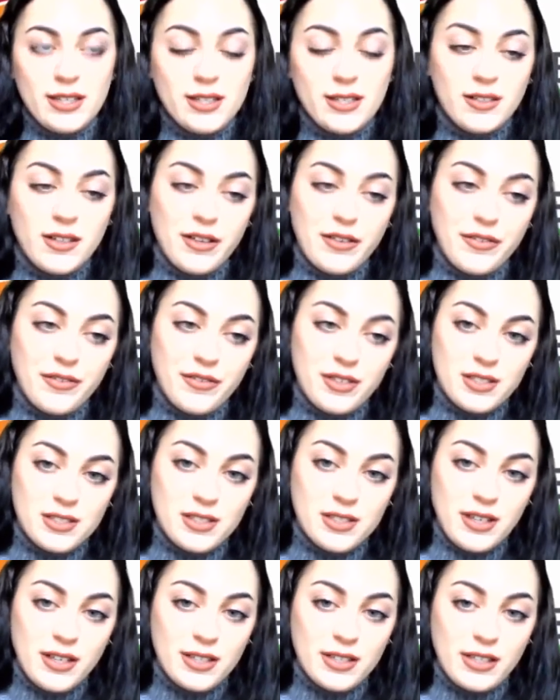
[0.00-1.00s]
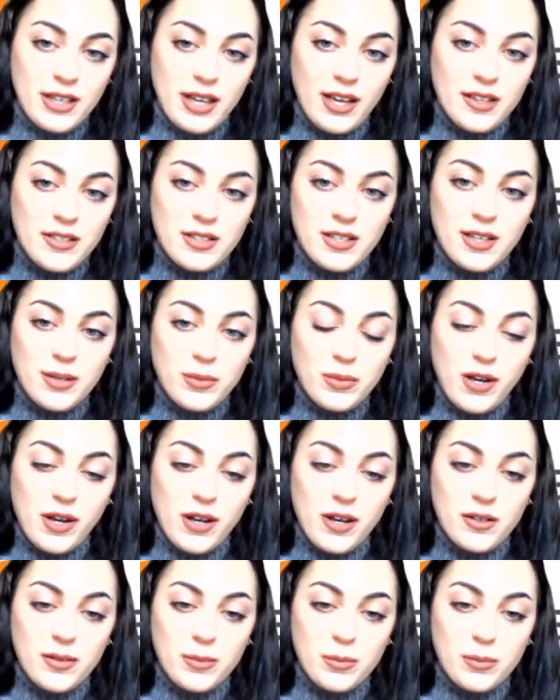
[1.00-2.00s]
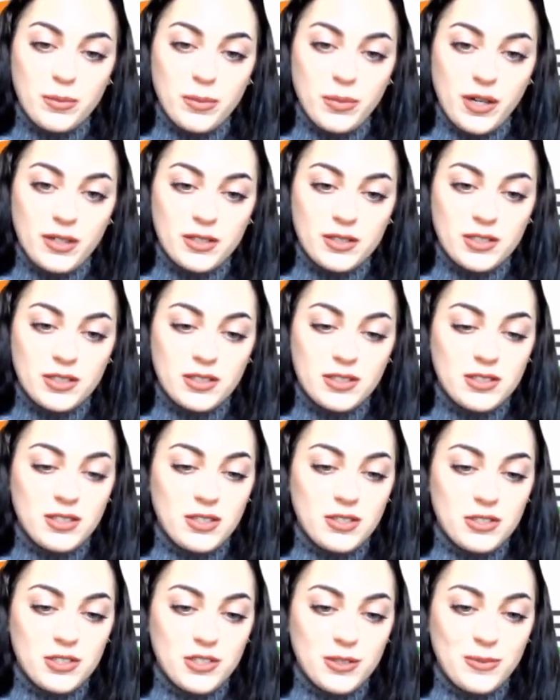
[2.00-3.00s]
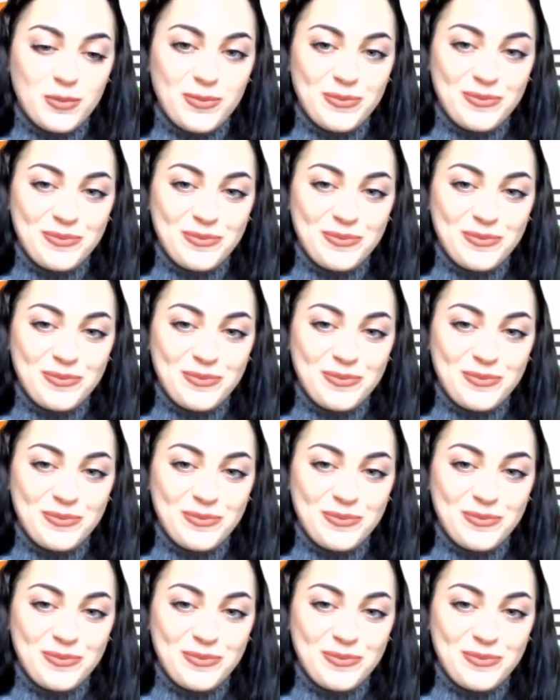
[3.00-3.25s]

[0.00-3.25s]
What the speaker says: in the life is like as a product technician?